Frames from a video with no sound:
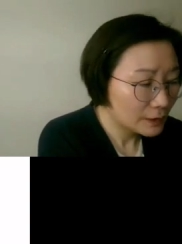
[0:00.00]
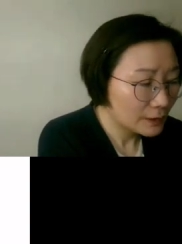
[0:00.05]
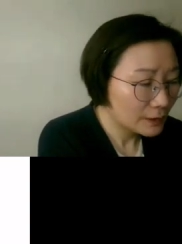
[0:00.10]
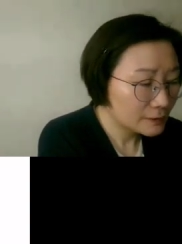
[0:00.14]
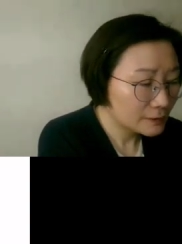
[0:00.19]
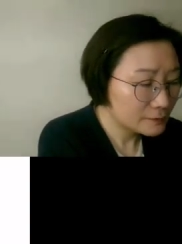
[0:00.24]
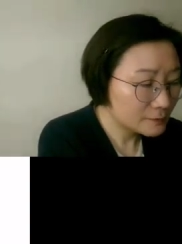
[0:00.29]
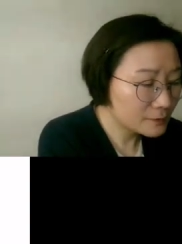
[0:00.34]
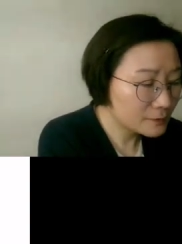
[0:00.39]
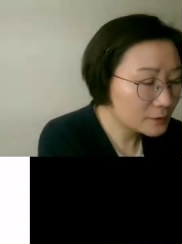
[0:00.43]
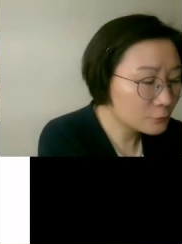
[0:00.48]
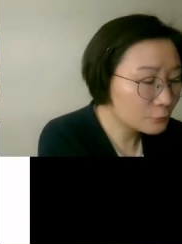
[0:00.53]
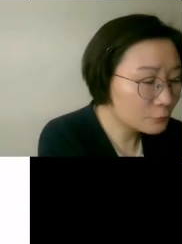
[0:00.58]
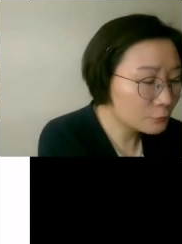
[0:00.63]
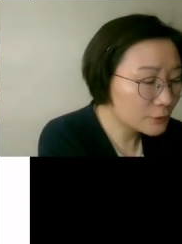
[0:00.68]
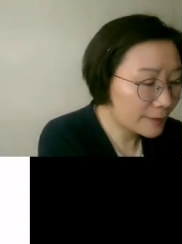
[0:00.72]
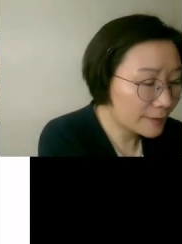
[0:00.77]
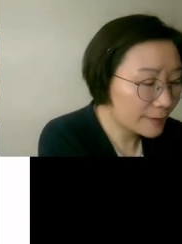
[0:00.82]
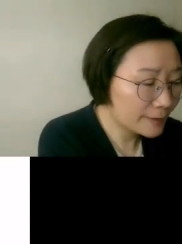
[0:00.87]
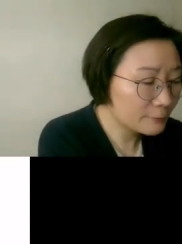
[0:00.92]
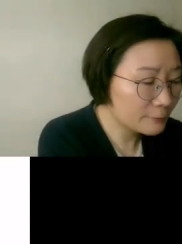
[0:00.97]
And since
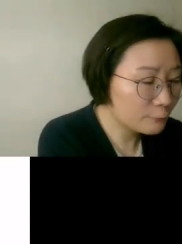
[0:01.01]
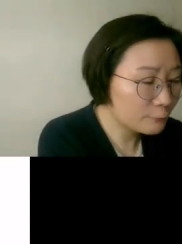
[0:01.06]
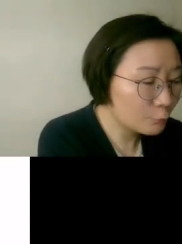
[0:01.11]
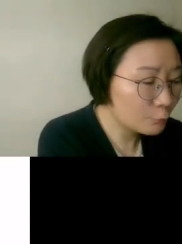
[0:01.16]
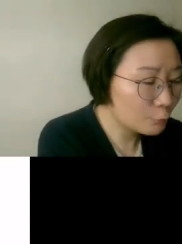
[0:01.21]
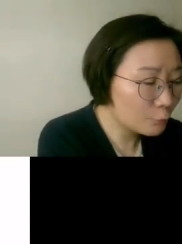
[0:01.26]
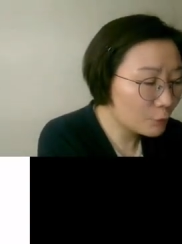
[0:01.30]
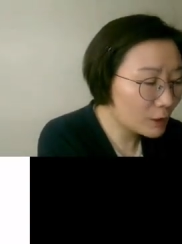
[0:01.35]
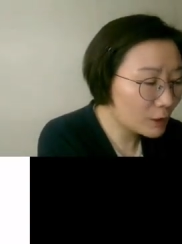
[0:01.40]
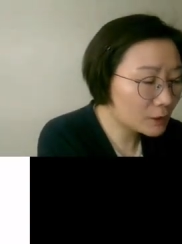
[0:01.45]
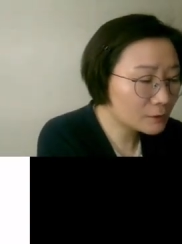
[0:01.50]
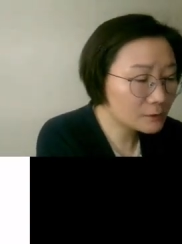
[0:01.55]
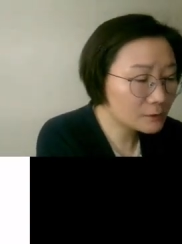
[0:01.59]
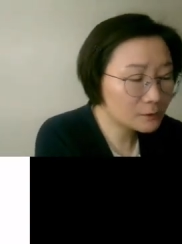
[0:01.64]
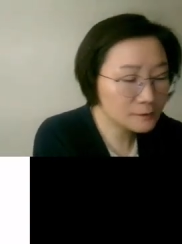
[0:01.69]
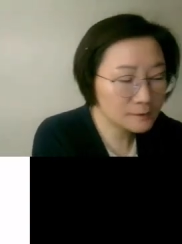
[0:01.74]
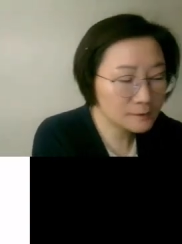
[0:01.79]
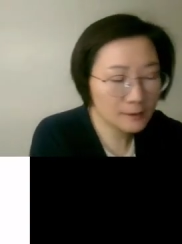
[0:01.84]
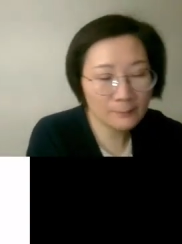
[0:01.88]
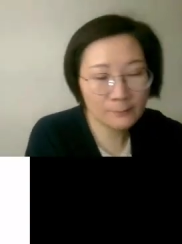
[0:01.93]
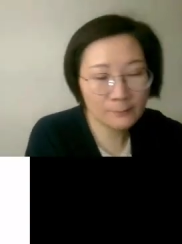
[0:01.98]
we have
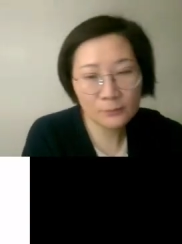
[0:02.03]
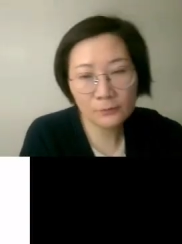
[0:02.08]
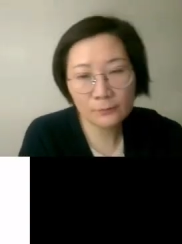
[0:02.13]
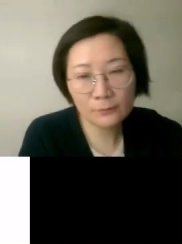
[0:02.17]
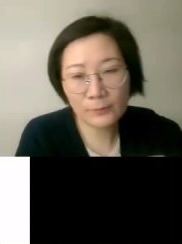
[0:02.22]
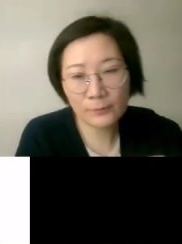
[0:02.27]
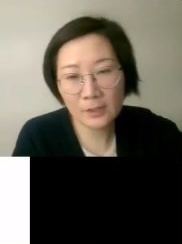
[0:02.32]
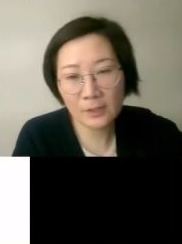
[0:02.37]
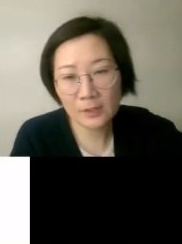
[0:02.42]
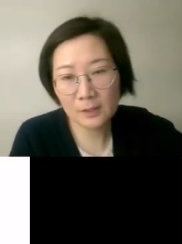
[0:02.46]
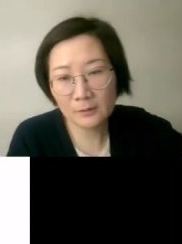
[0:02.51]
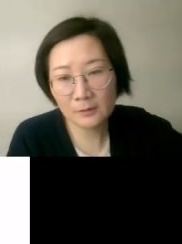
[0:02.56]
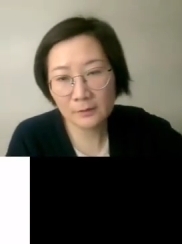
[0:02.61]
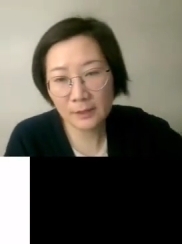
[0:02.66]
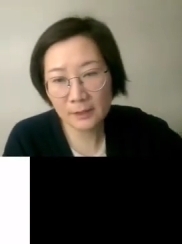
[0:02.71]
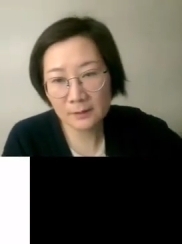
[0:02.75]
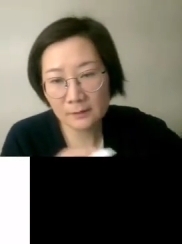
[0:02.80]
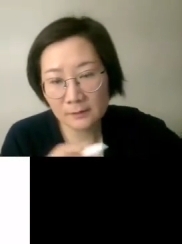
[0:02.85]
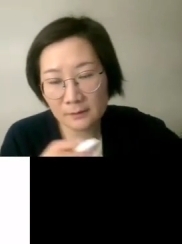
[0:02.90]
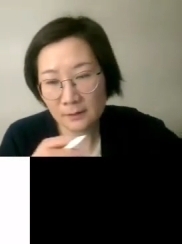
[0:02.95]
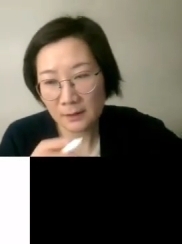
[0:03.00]
one sample mean
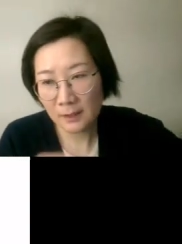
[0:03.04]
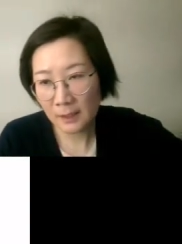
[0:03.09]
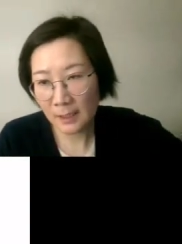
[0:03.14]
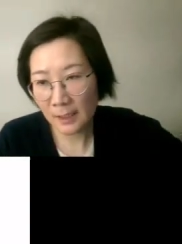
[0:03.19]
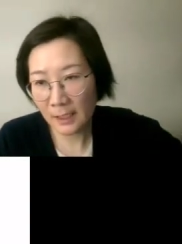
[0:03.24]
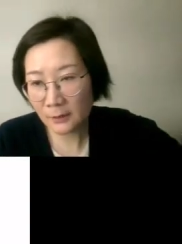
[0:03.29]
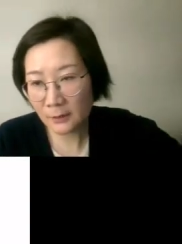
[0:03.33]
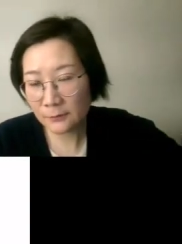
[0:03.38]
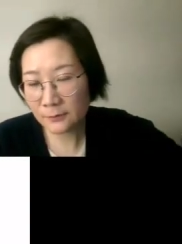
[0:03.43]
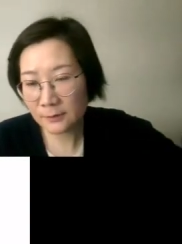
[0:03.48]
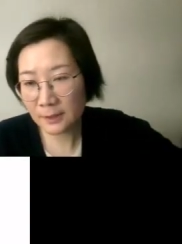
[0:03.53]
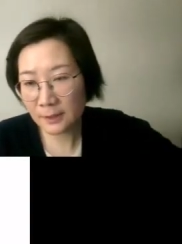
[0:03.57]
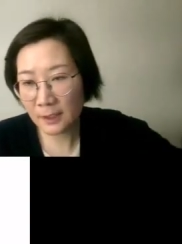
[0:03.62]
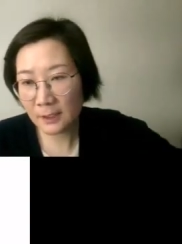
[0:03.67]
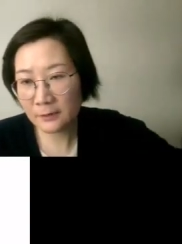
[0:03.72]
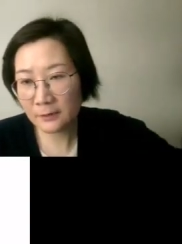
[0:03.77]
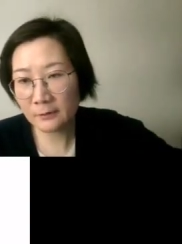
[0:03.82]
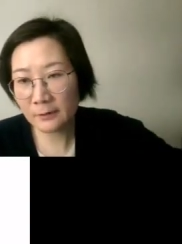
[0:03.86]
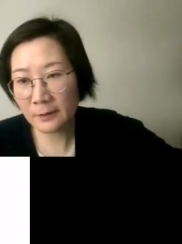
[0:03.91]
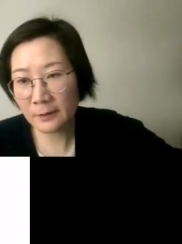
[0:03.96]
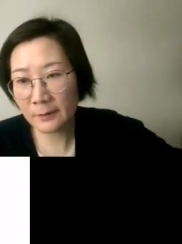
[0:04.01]
that's
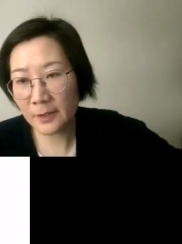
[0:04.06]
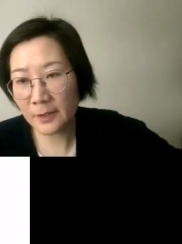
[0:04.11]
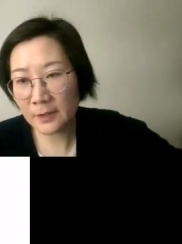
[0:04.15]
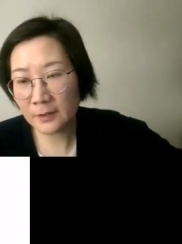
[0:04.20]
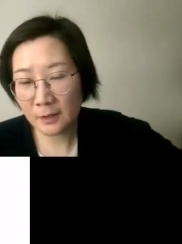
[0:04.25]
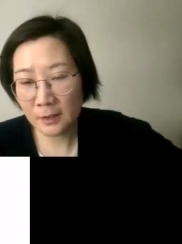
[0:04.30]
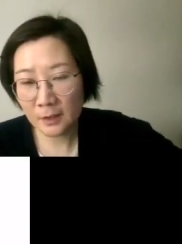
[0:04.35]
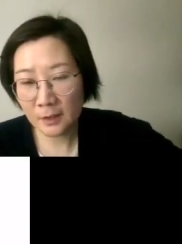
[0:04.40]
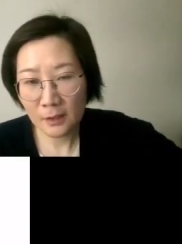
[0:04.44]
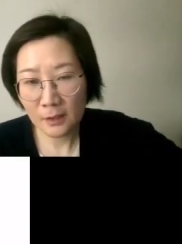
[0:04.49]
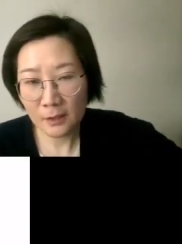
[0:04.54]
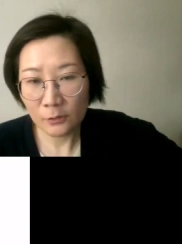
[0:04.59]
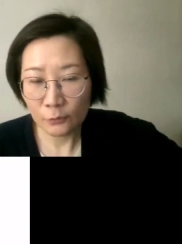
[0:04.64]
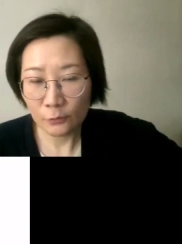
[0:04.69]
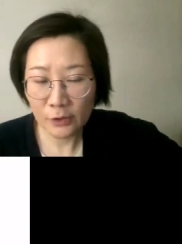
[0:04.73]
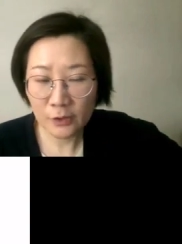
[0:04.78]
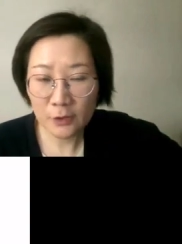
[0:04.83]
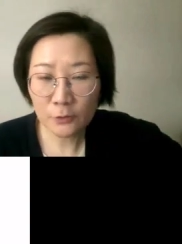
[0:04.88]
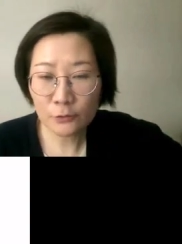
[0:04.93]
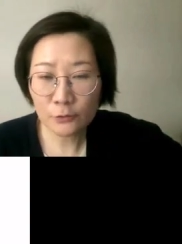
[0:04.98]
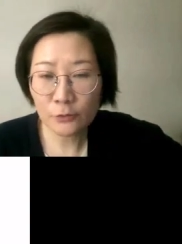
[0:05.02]
outside the limit,
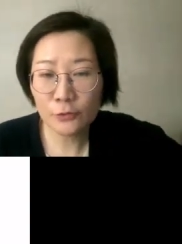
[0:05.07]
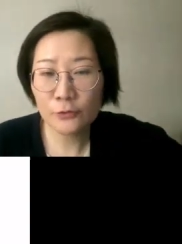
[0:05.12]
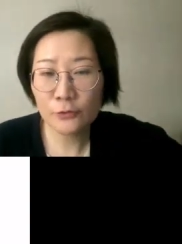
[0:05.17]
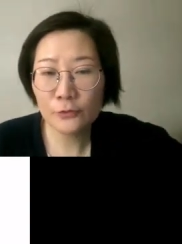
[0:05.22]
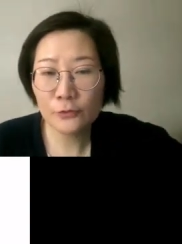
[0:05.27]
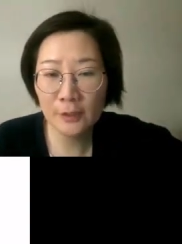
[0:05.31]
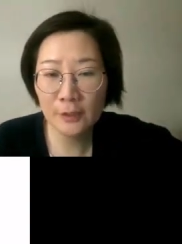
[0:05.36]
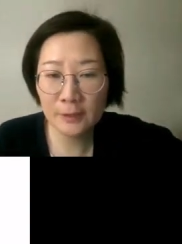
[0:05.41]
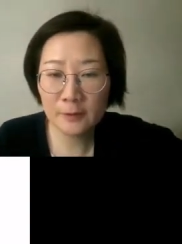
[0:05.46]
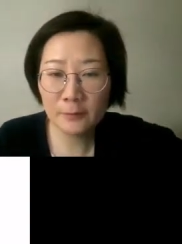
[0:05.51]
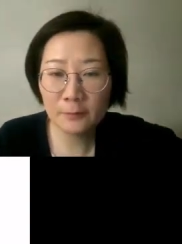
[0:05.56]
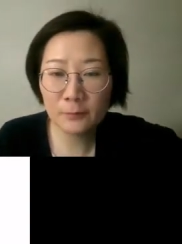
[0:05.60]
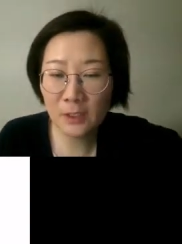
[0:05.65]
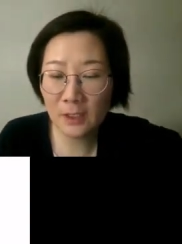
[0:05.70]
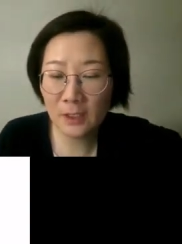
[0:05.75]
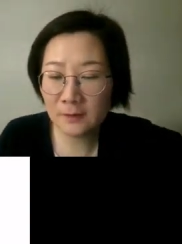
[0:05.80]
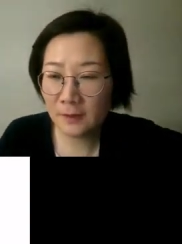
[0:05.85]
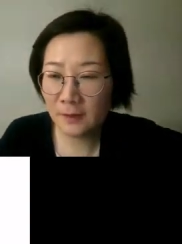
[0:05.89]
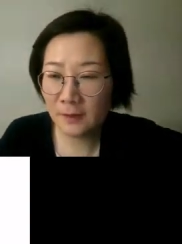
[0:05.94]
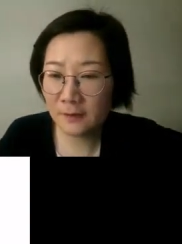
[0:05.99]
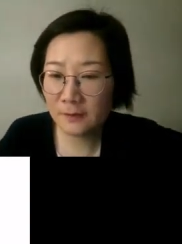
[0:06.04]
we conclude that the
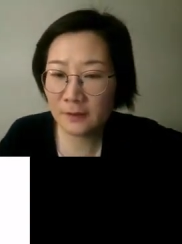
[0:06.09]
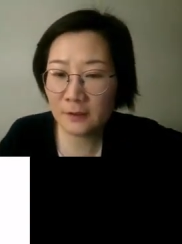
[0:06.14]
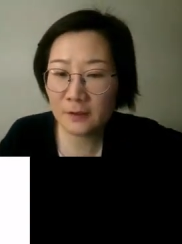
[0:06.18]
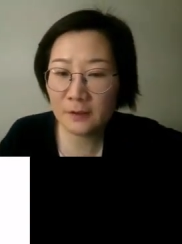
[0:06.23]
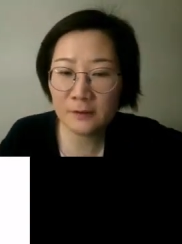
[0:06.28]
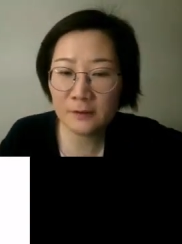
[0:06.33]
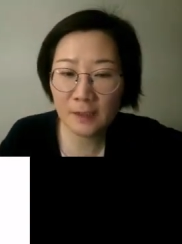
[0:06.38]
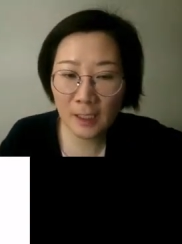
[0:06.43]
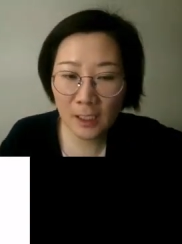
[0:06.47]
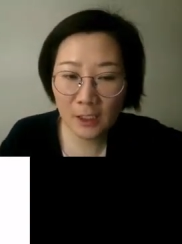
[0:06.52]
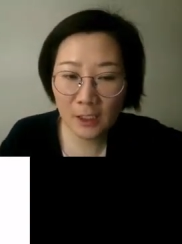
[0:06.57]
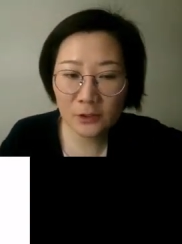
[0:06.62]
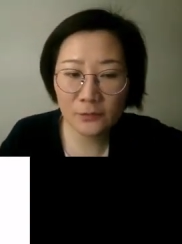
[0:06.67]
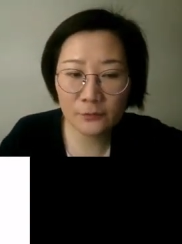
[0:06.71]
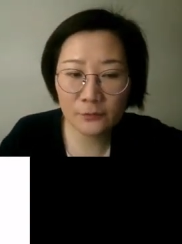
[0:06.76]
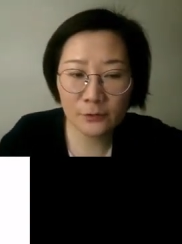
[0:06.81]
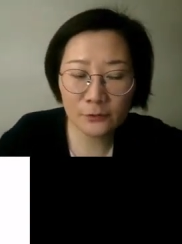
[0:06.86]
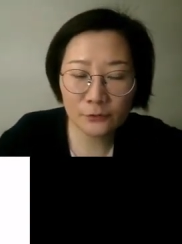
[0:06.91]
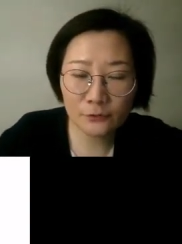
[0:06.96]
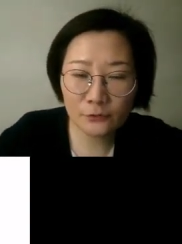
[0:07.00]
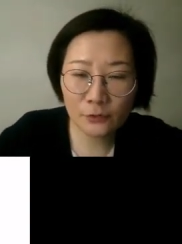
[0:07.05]
process is out
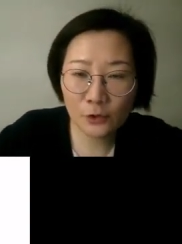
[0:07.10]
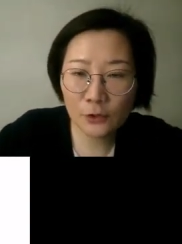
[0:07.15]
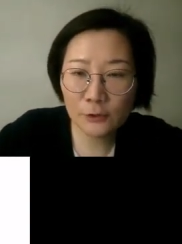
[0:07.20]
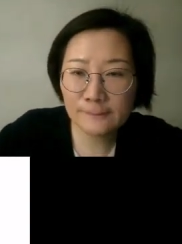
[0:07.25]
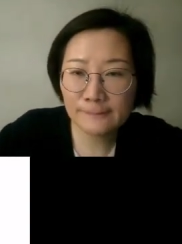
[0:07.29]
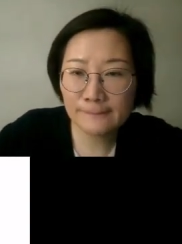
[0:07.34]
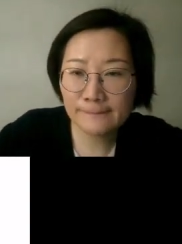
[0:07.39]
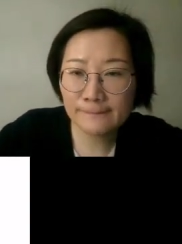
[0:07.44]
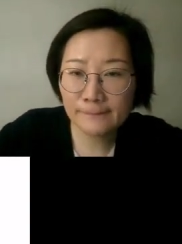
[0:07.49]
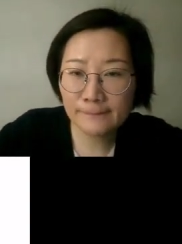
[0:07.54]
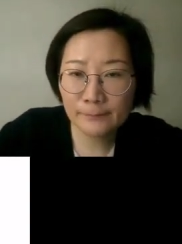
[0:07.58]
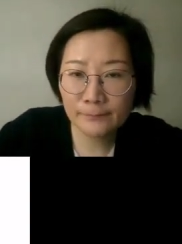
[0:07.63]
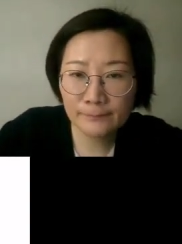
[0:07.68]
of control.